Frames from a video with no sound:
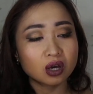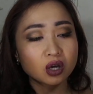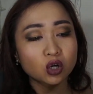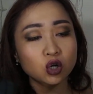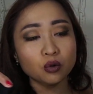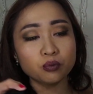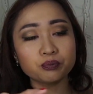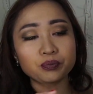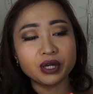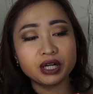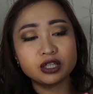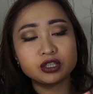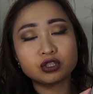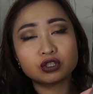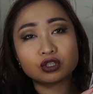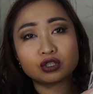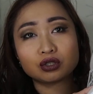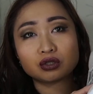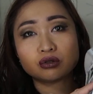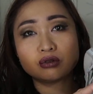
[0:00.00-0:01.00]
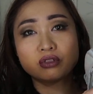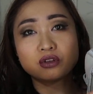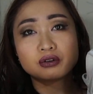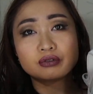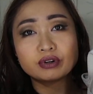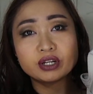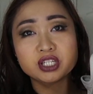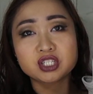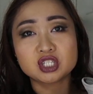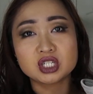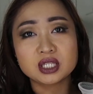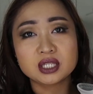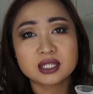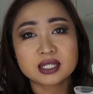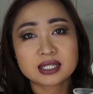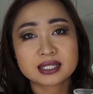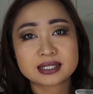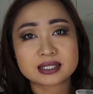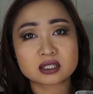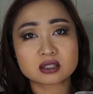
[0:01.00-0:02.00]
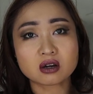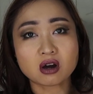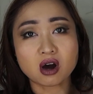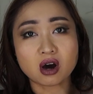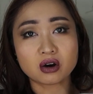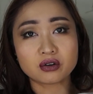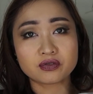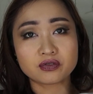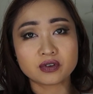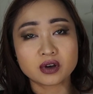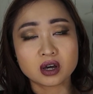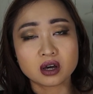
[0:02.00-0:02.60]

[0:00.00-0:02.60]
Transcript: compared to the rigidness of